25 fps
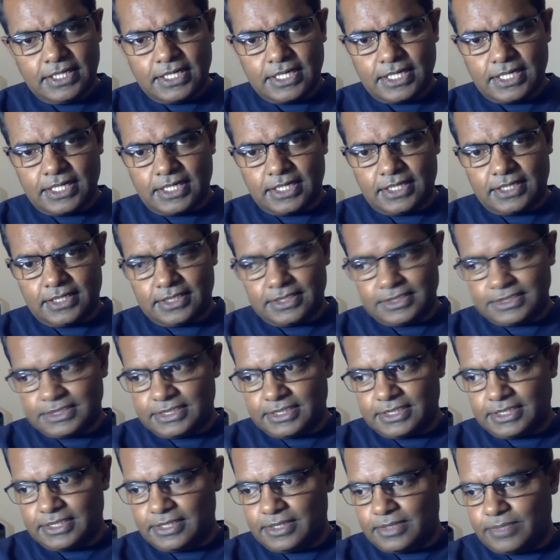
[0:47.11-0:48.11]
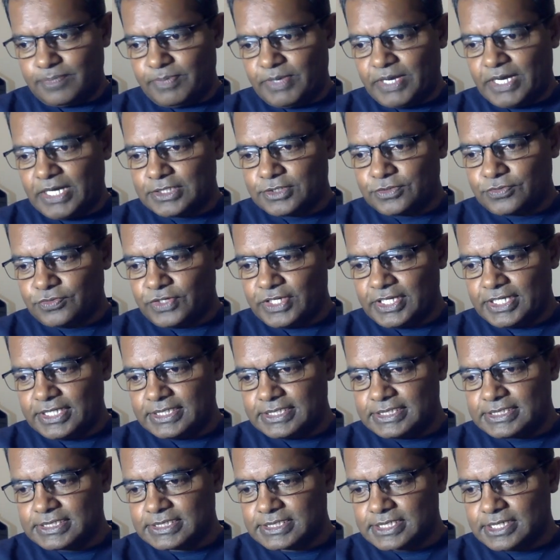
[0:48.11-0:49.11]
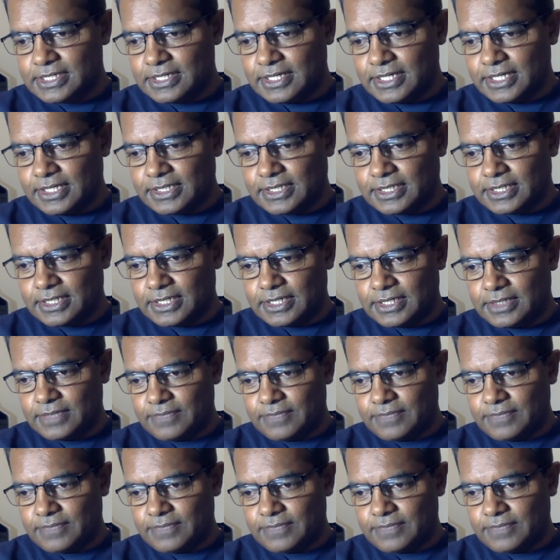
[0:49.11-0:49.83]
The pathway is like